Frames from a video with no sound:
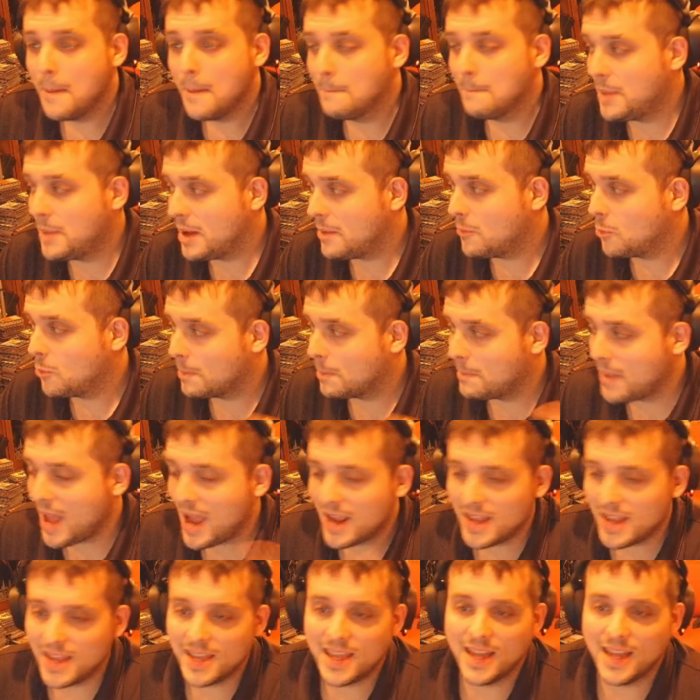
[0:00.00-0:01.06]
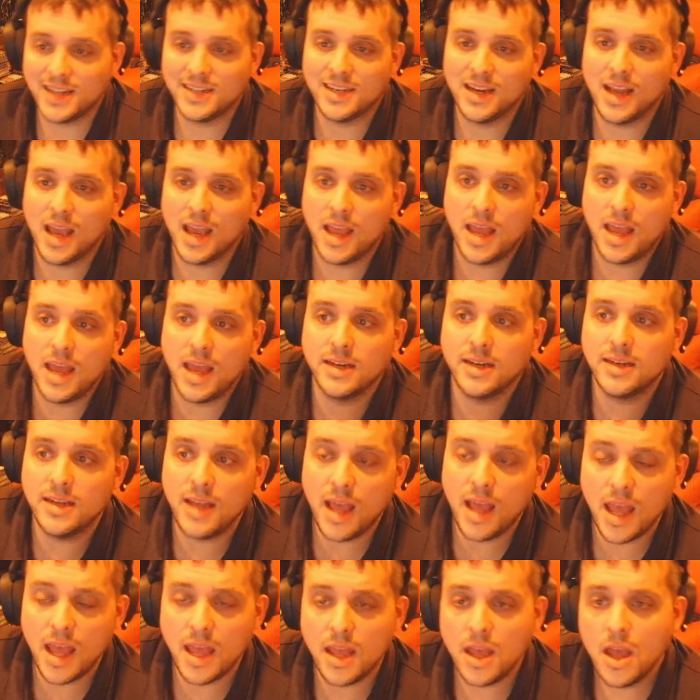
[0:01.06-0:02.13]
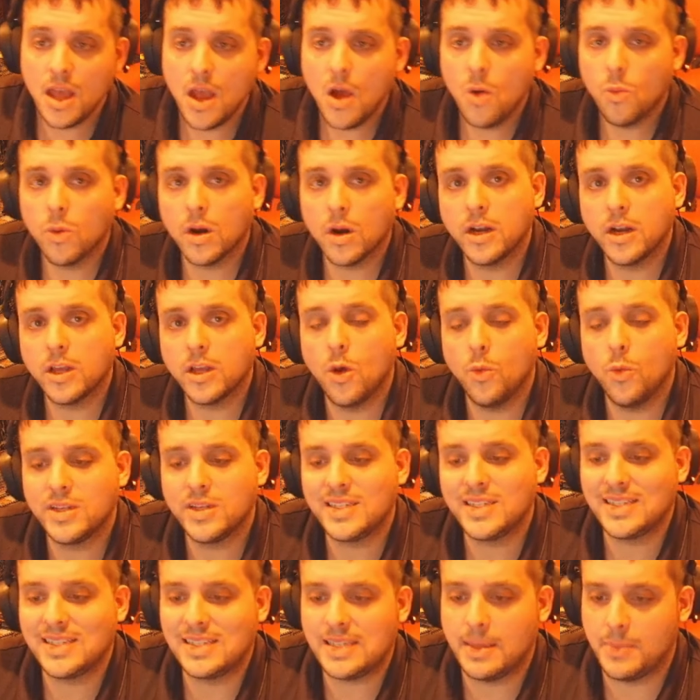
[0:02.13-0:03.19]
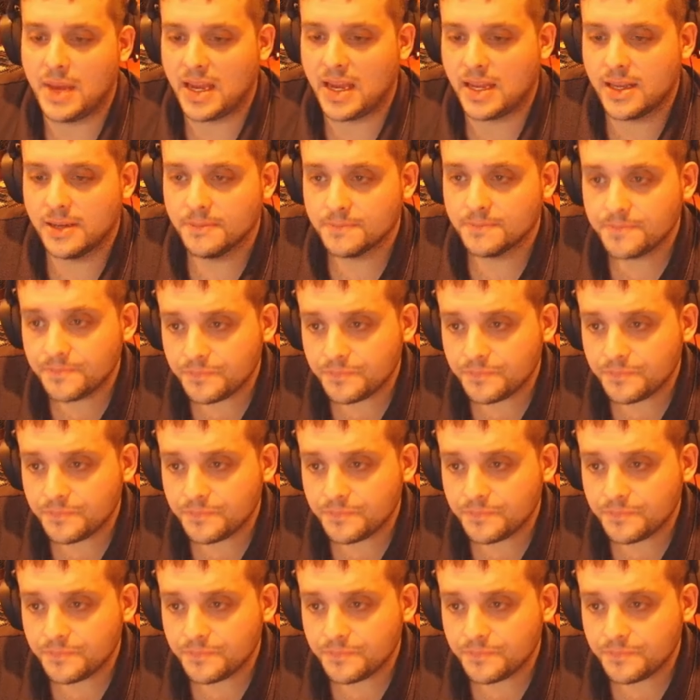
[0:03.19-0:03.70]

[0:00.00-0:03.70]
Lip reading: But we're back again today, and today we're going to go with Simic.